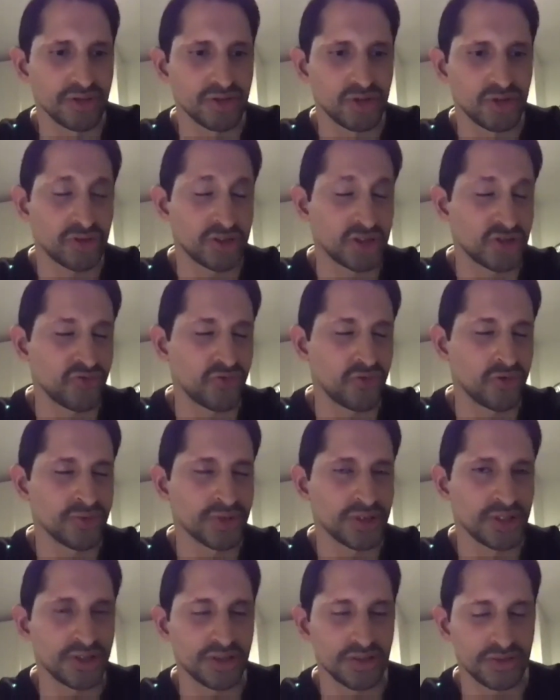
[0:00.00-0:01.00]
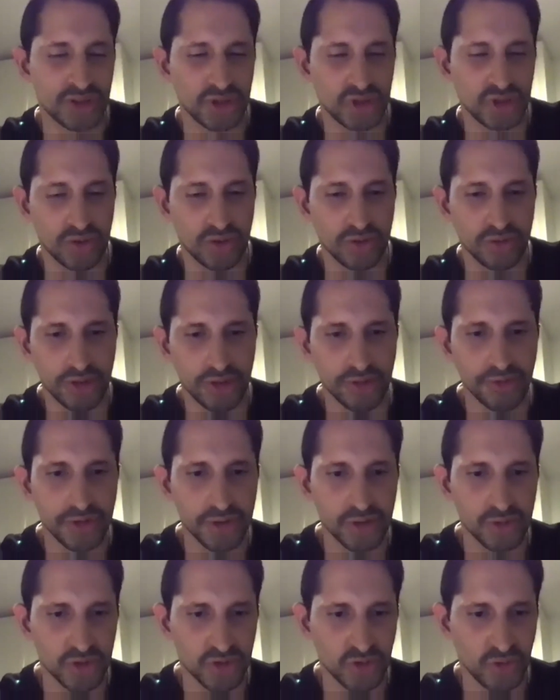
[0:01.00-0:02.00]
transformed it into a very
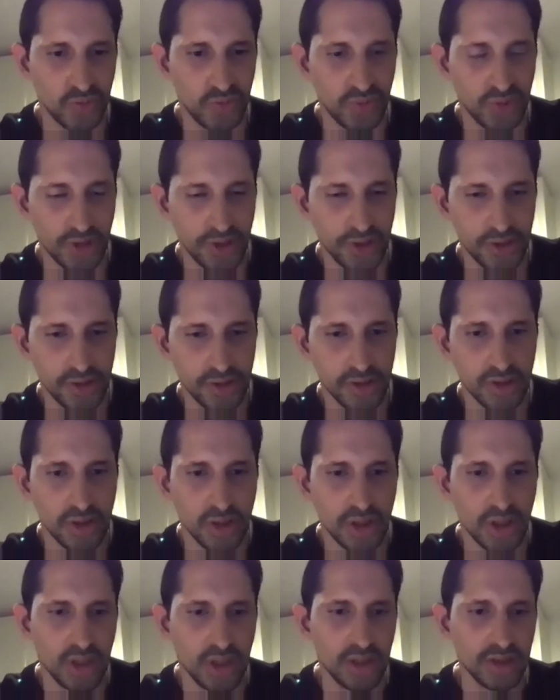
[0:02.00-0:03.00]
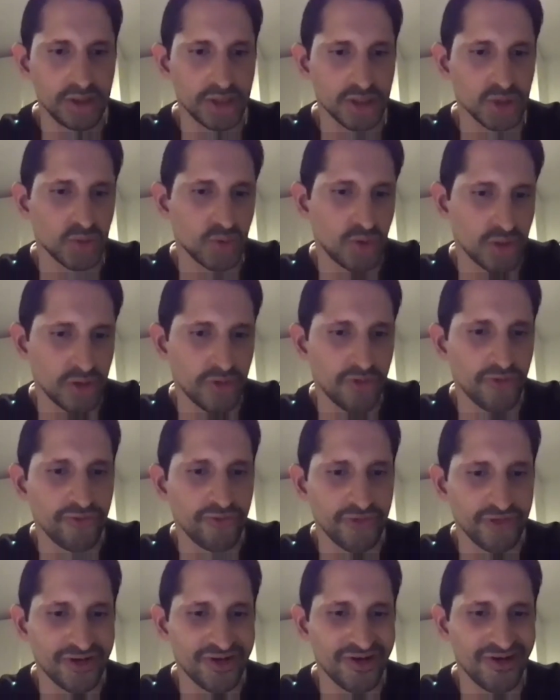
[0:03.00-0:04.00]
useful player. Just one of
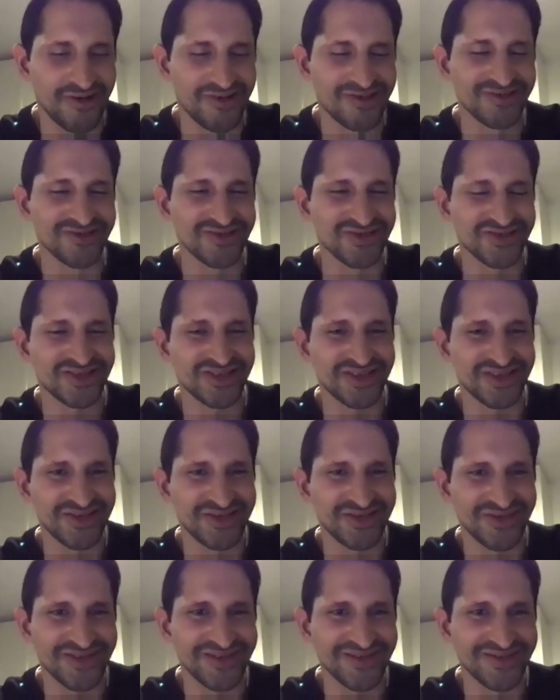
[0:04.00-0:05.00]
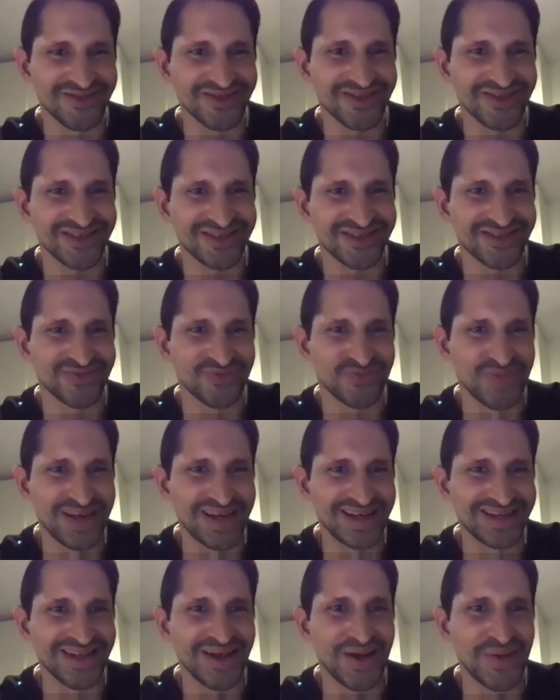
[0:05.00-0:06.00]
Carlos Creo's
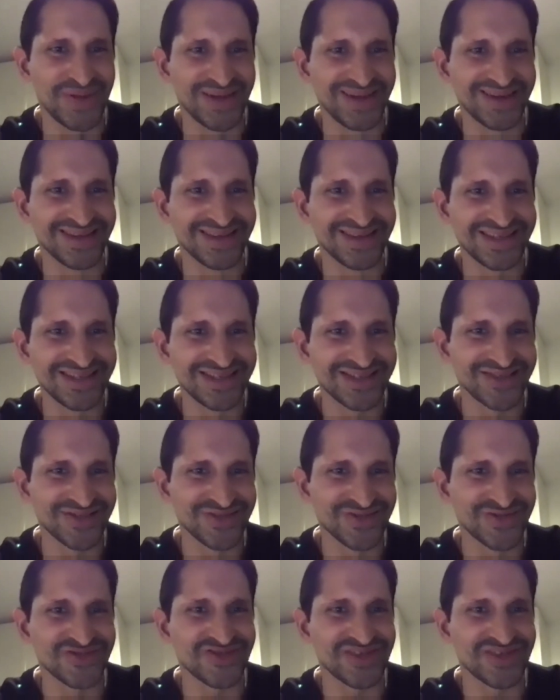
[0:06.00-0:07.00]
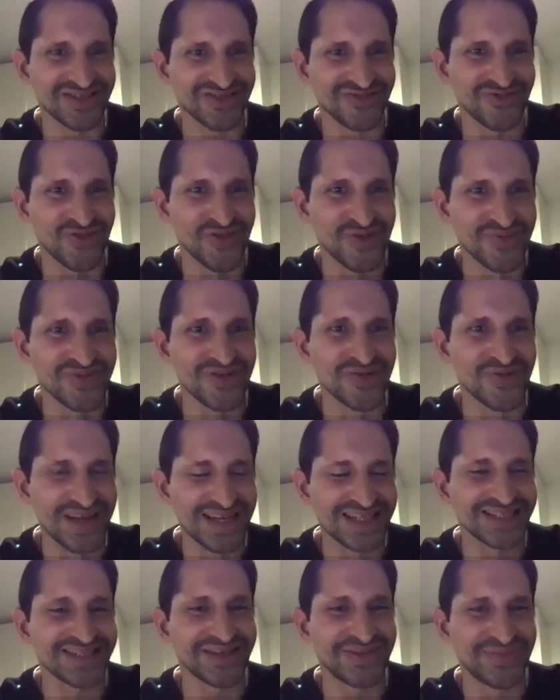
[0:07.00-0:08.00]
main abilities to transform
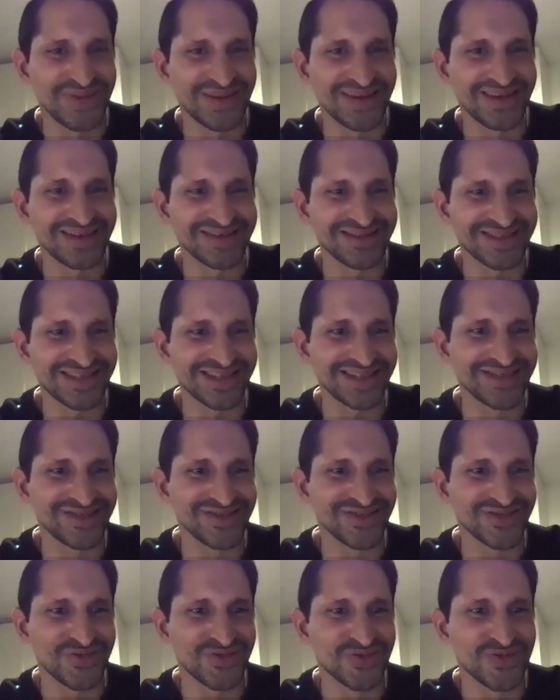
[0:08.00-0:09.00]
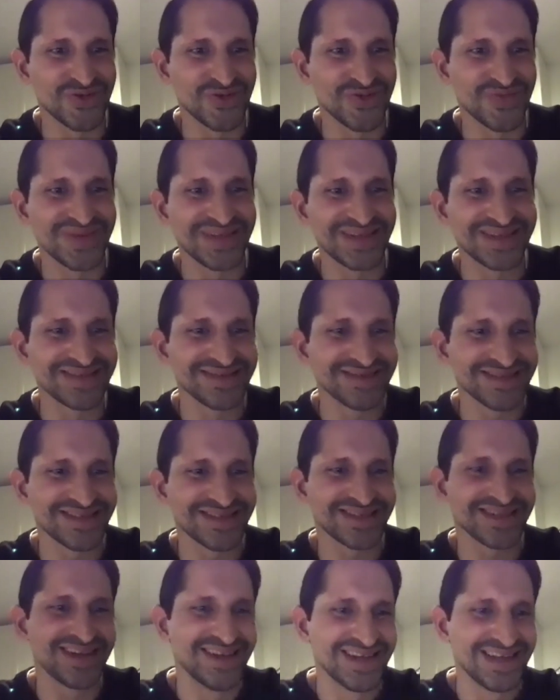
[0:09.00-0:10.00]
domestic players into world beaters,
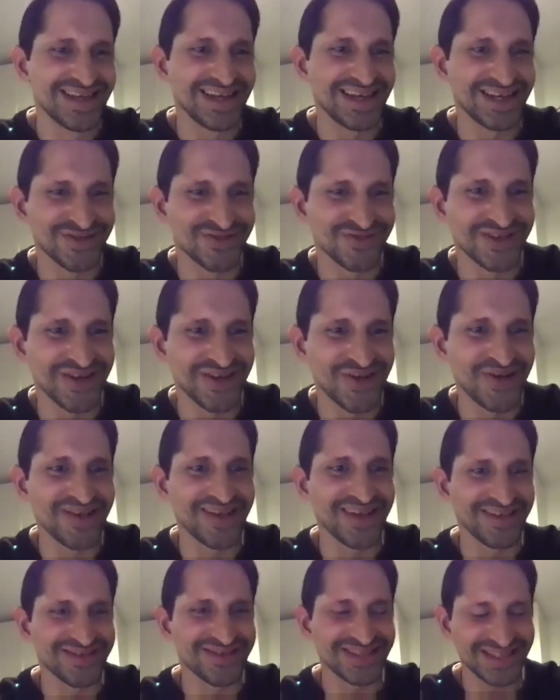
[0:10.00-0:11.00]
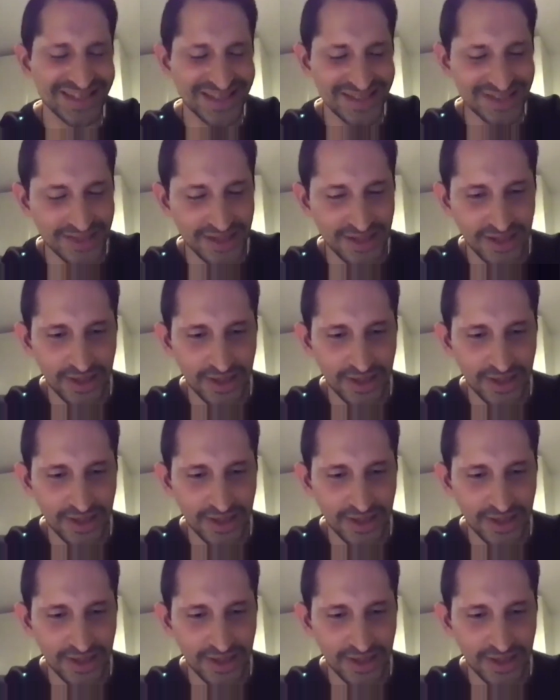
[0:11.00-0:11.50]
as we all have seen.